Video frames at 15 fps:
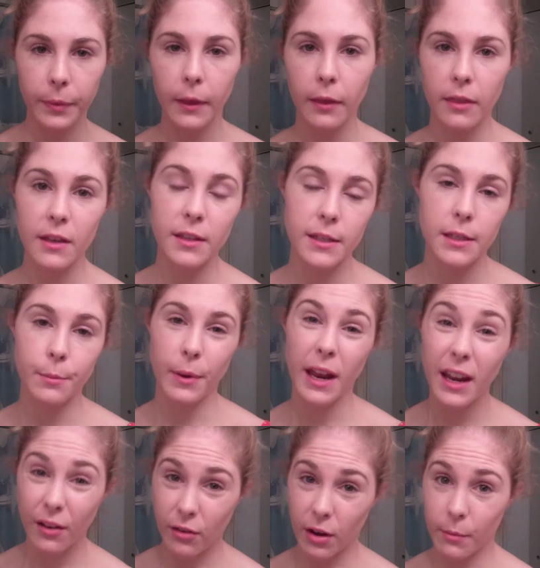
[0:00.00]
this
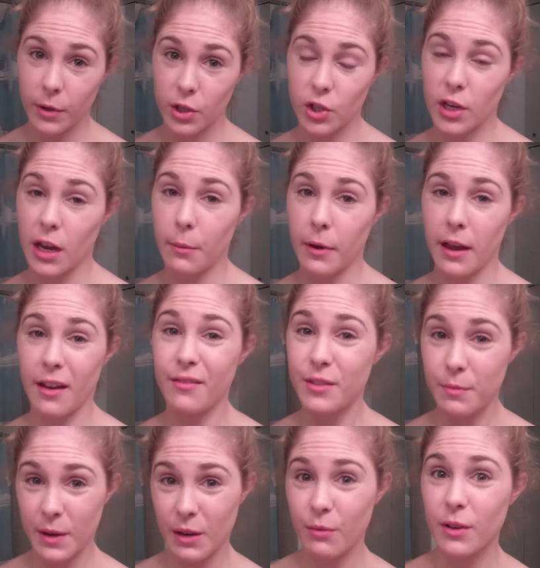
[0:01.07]
depending on how much time I have,
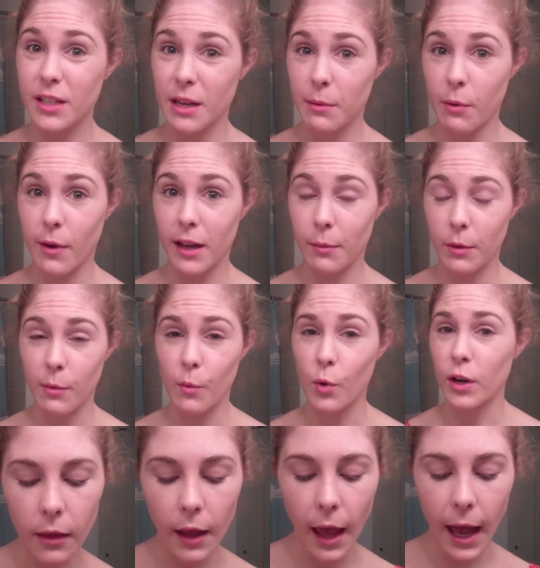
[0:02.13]
depending on what time I wake up in the
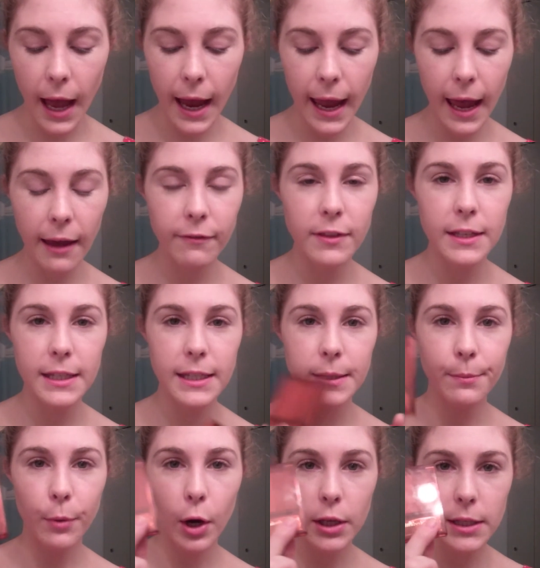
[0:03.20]
morning. I have this
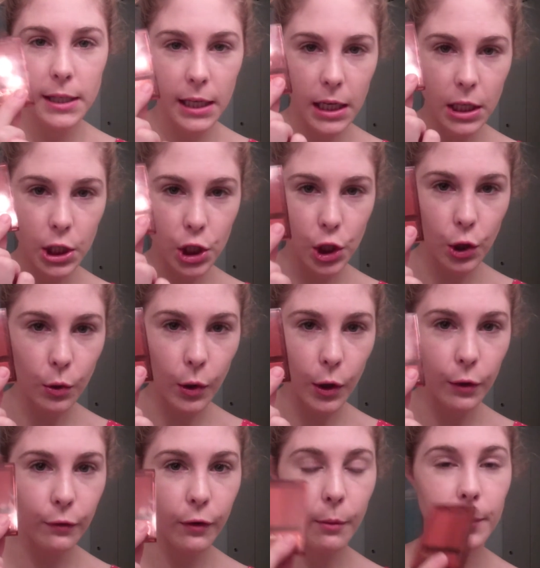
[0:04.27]
bronzing
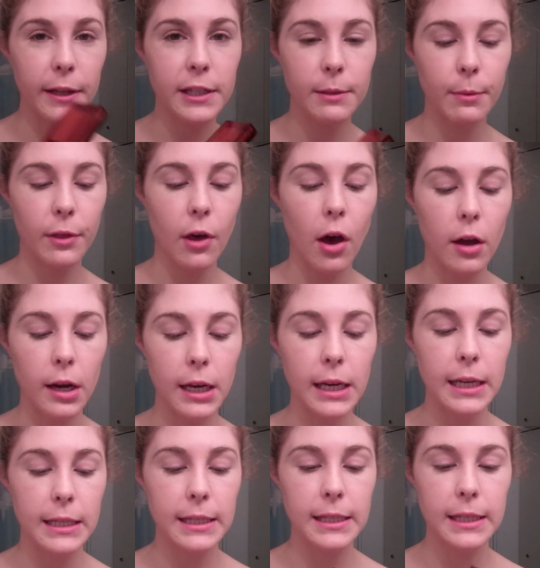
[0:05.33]
duo from Elizabeth Arden.
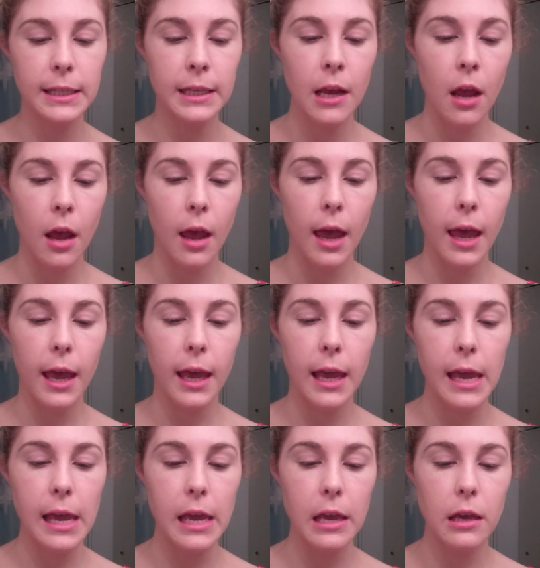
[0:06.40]
It's
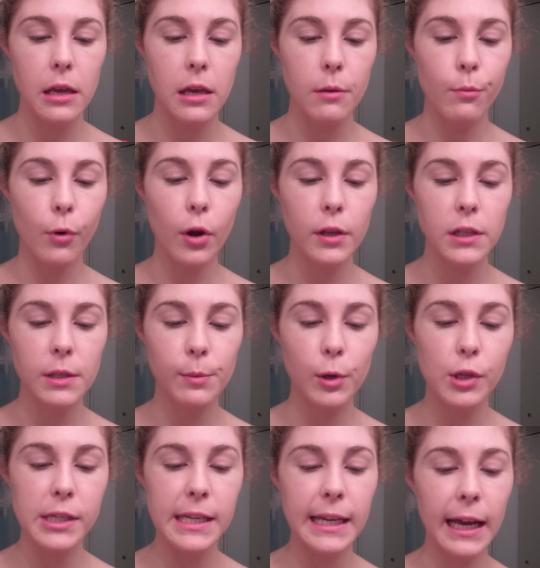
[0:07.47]
a Bronze
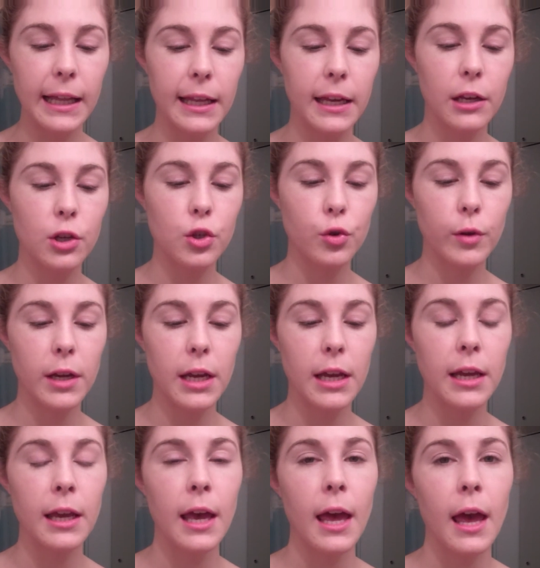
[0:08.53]
Beauty Color
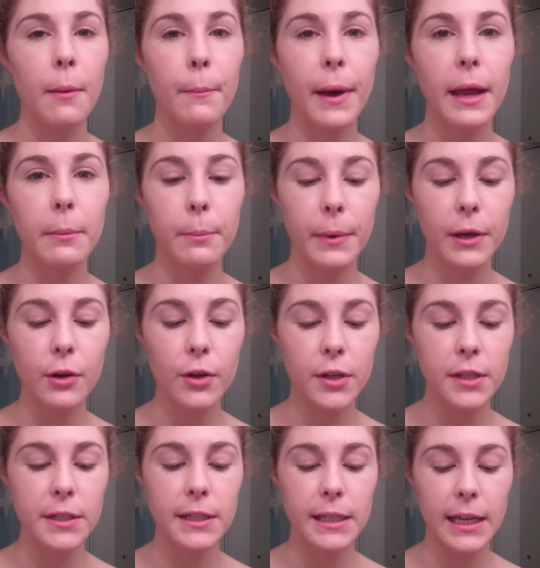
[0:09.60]
Intrigue, but
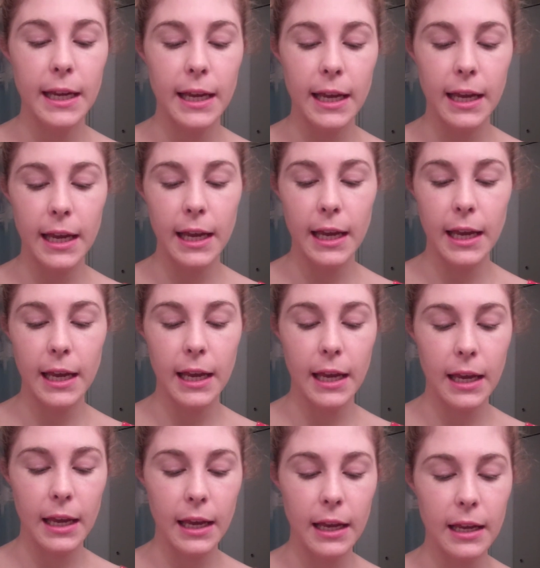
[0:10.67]
because
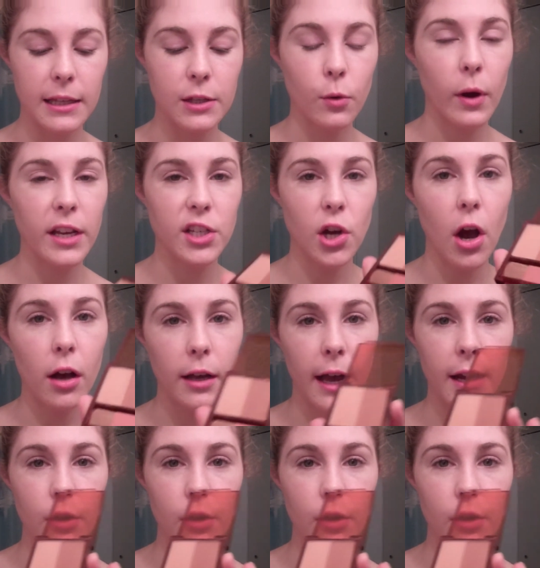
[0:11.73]
it's quite dark, I